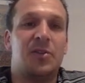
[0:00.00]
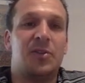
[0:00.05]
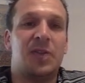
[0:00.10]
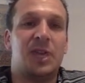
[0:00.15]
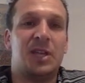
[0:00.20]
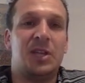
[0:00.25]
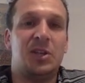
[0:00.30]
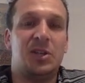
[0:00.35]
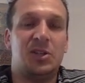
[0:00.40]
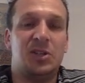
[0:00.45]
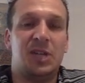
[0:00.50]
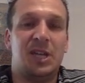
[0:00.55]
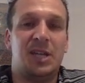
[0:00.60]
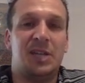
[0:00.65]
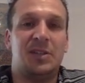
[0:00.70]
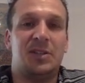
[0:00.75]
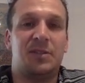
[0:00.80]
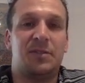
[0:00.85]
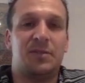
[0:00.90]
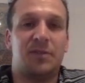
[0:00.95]
that you
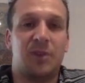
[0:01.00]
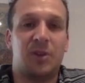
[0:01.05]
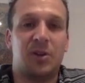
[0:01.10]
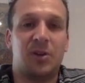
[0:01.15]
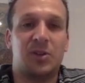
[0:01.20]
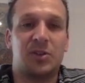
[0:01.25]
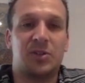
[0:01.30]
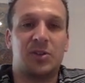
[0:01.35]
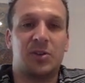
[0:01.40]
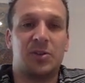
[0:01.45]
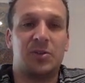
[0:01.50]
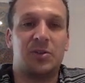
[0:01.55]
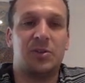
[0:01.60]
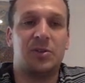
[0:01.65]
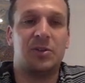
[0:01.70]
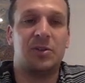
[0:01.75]
need to focus on